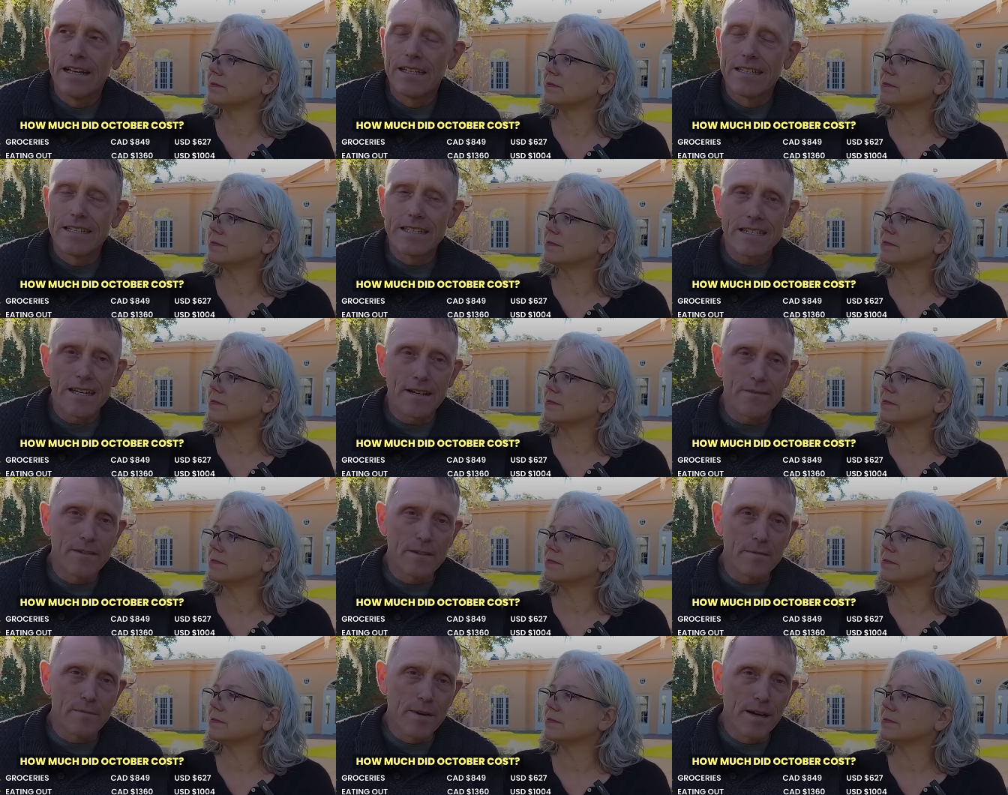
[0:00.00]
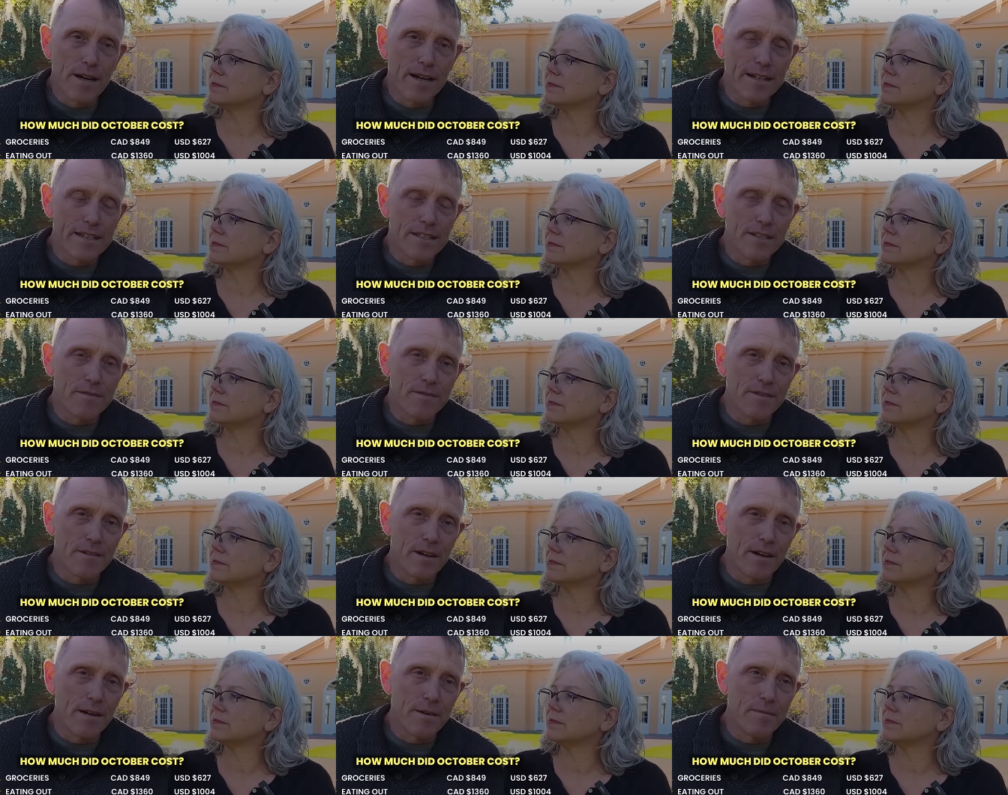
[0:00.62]
Speaker 1: stuffing box
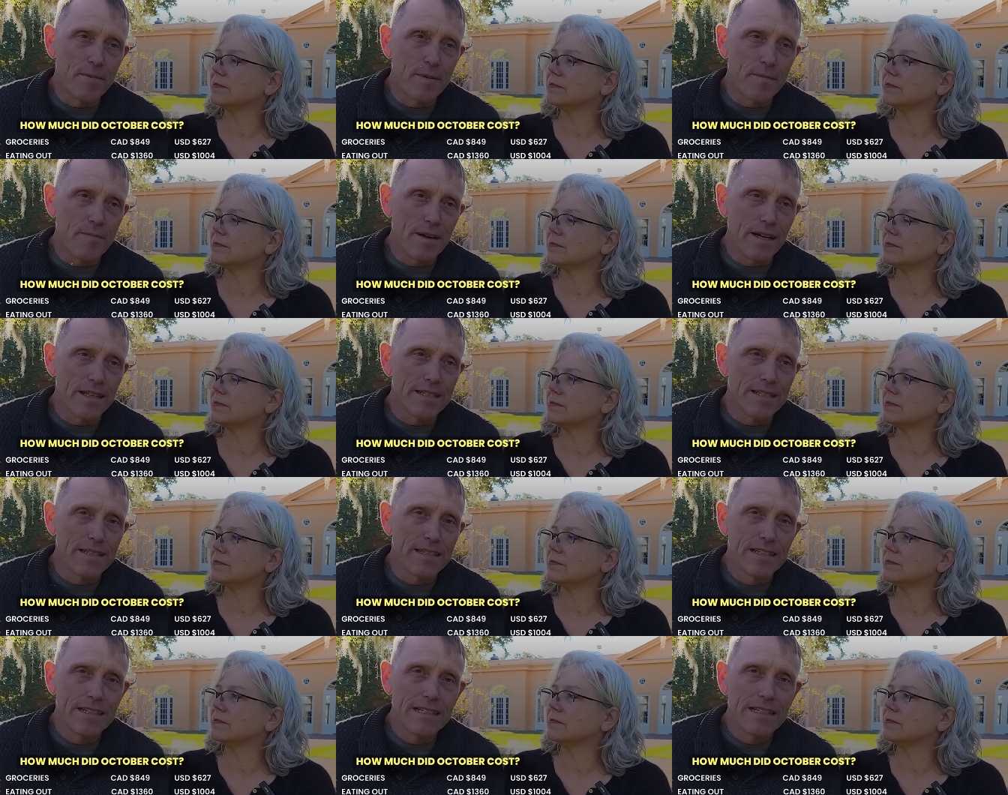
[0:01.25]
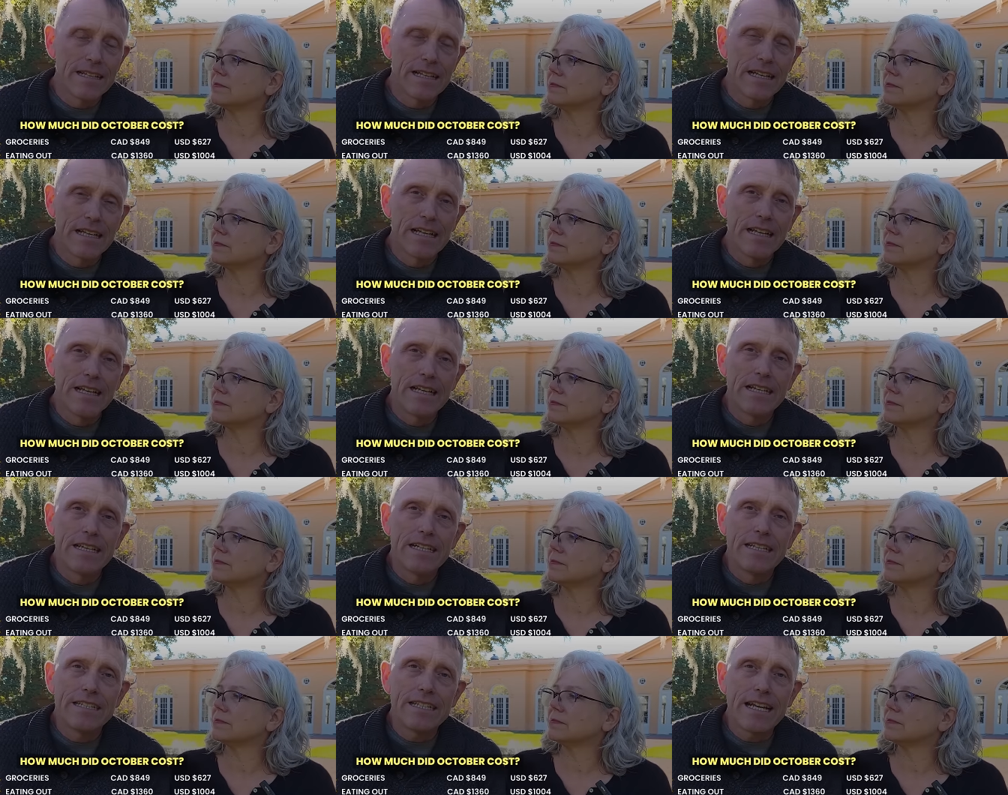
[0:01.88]
for our propeller
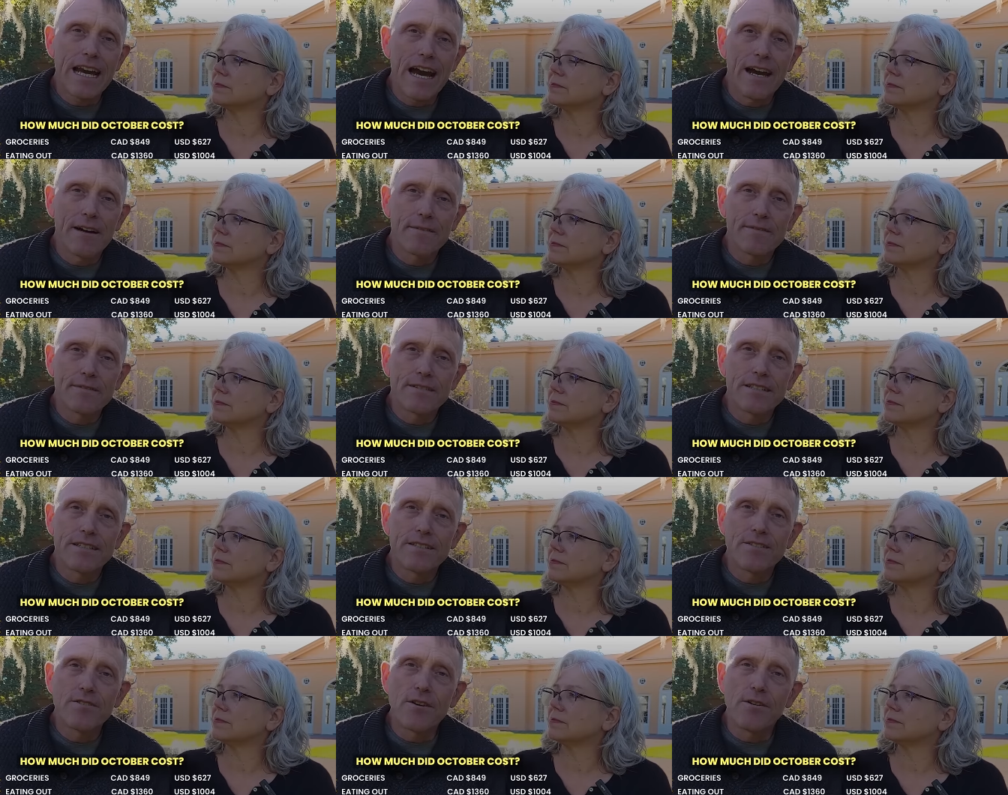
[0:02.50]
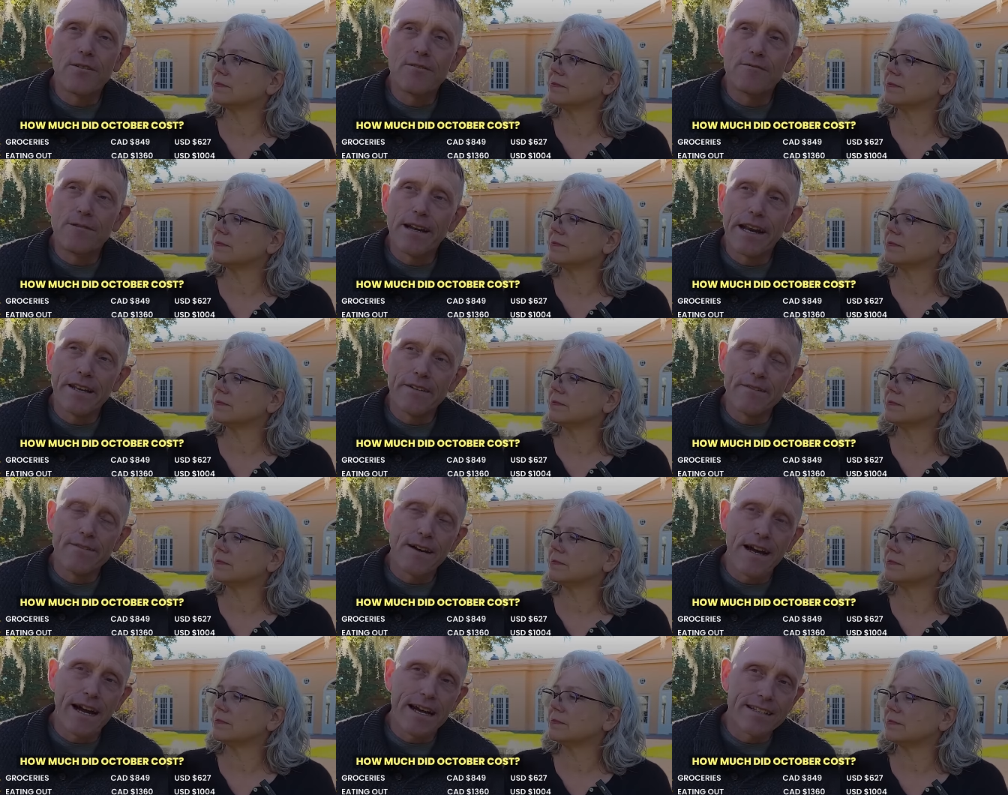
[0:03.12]
shaft. So
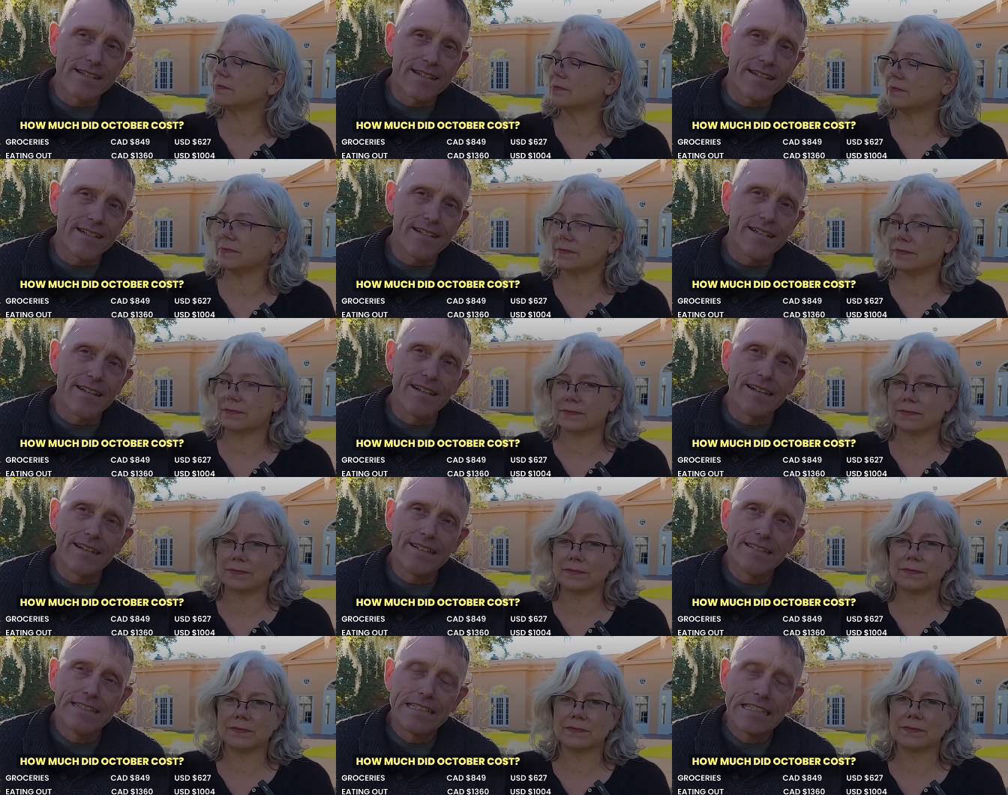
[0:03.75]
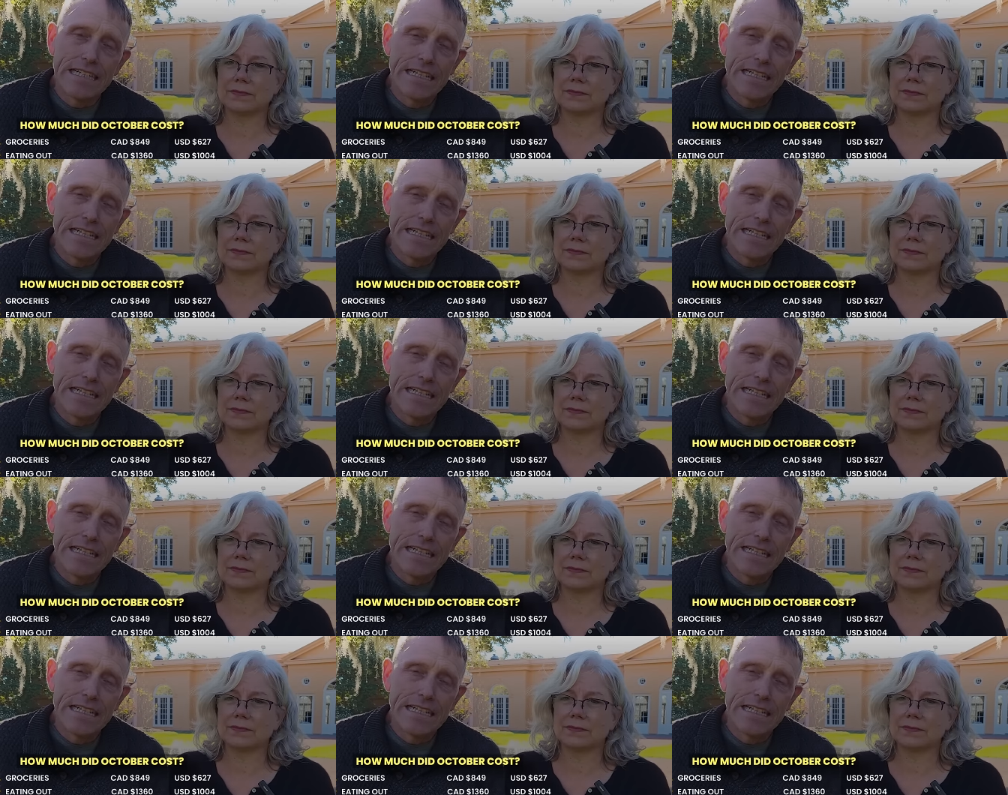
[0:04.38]
running faster,